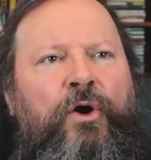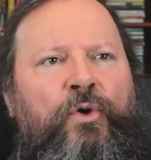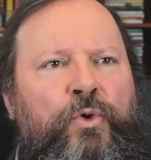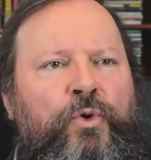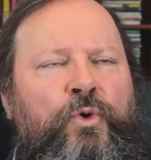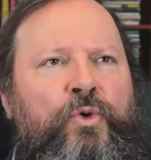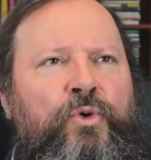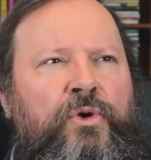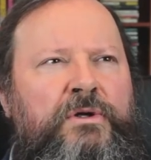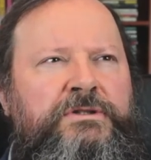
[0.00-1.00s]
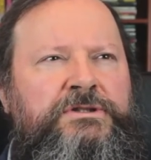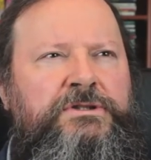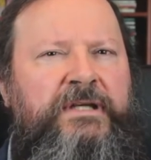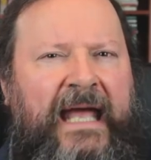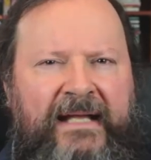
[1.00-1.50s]
who
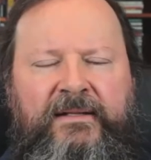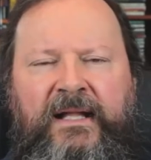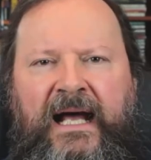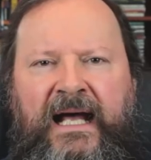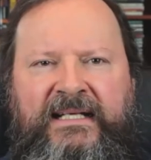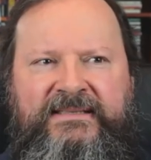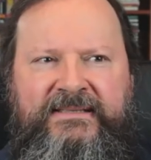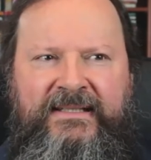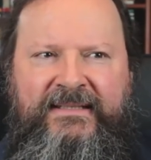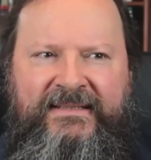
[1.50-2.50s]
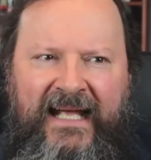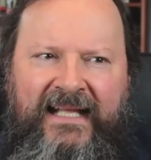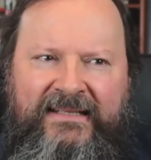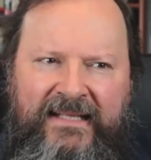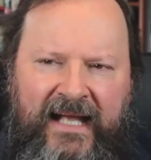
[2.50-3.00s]
catalyze
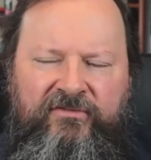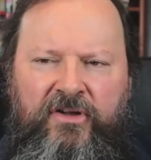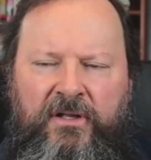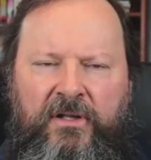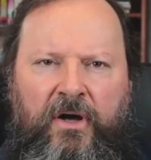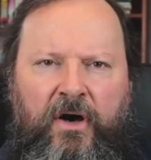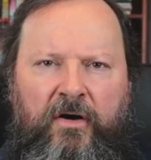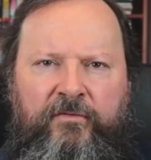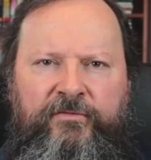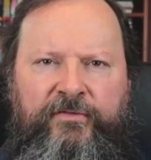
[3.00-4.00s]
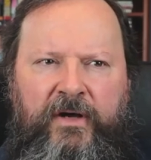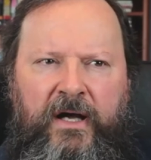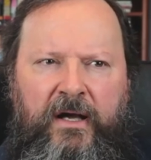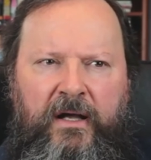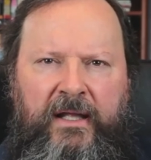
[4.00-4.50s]
that level
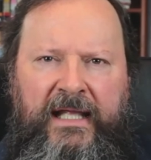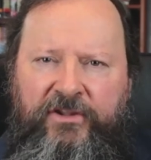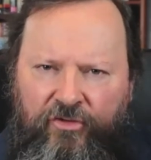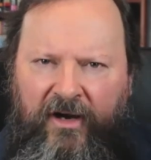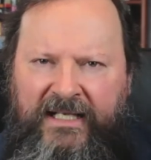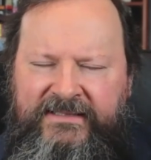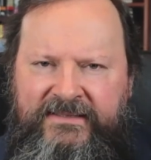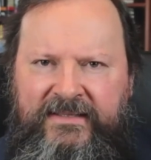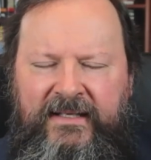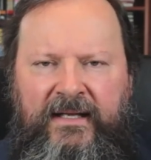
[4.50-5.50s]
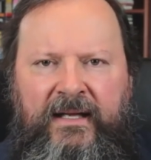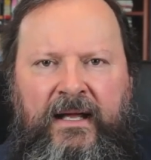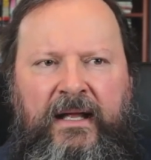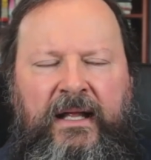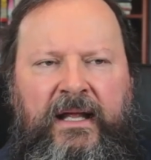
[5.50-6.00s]
of interest
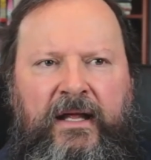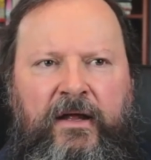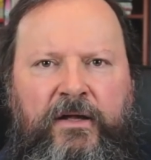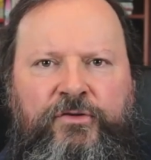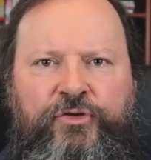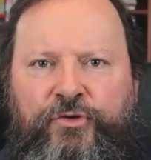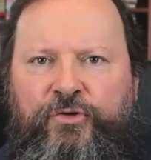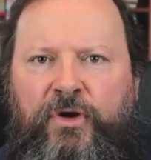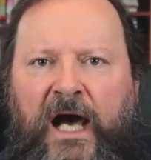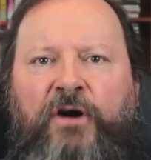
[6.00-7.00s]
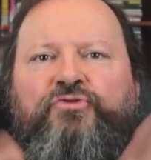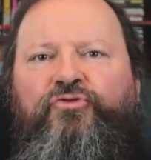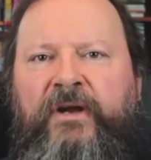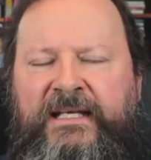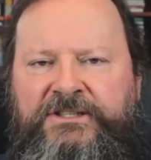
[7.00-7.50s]
to
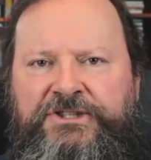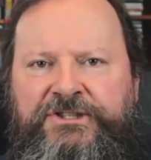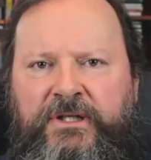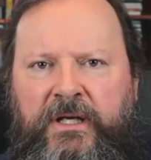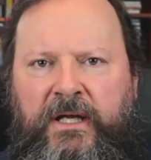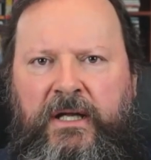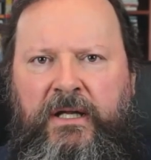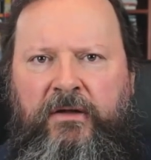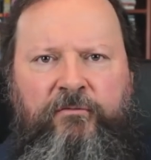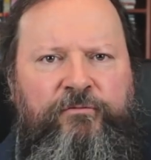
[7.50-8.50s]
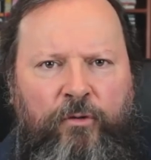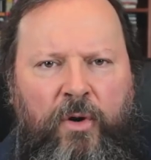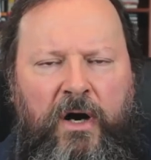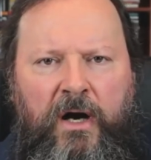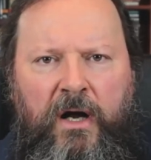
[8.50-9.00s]
outreach
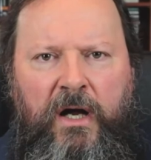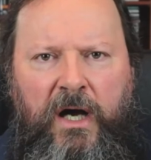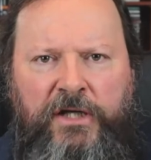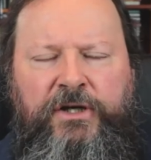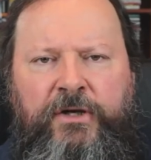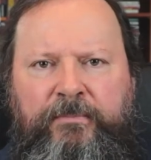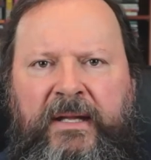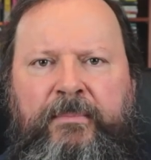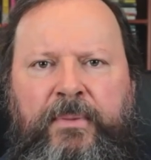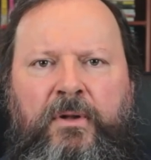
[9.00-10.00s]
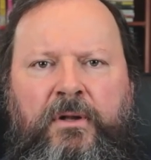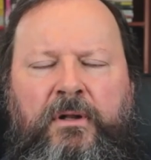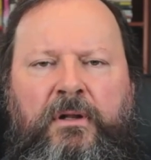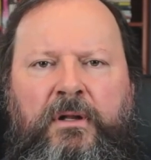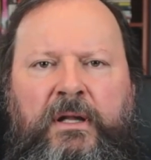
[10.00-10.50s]
for other
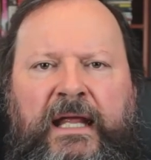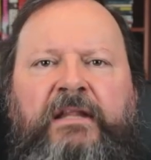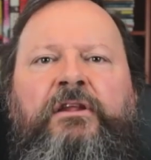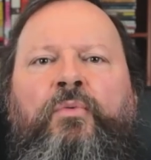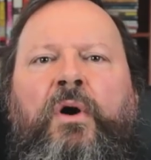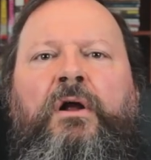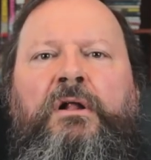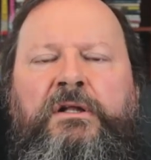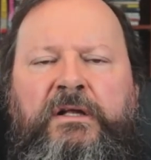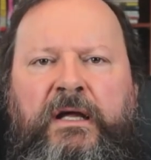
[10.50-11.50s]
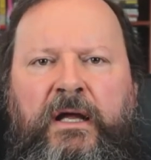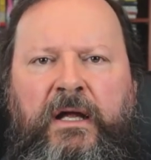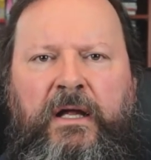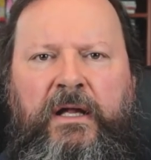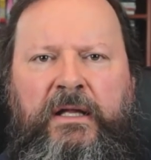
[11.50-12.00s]
people in the world,
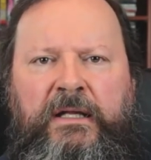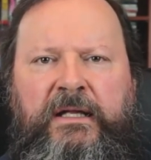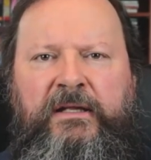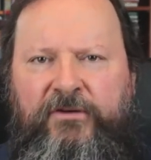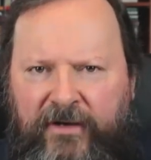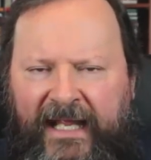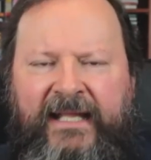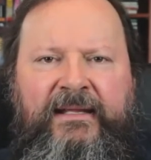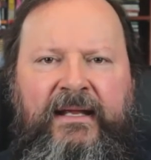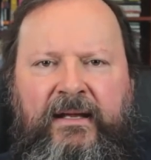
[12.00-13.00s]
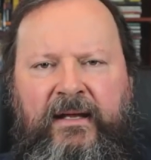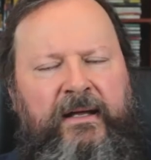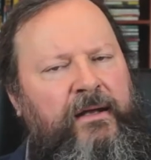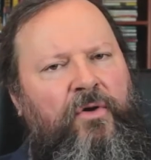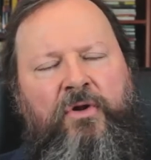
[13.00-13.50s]

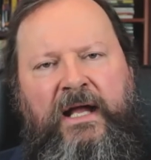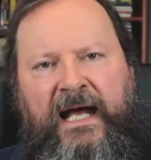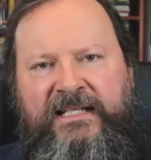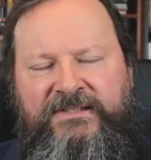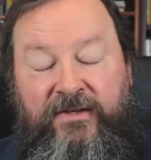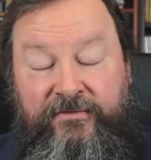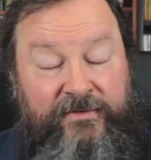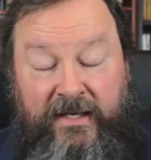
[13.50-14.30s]
creating all kinds of